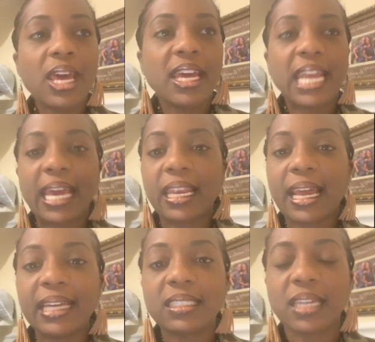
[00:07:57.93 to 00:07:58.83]
that
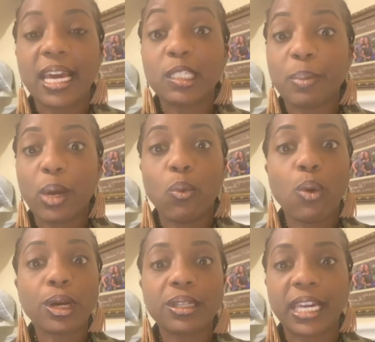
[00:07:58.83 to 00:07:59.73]
Langston has been
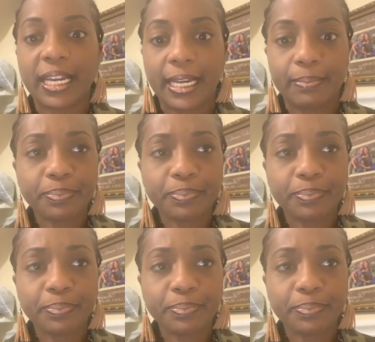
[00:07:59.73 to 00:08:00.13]
working and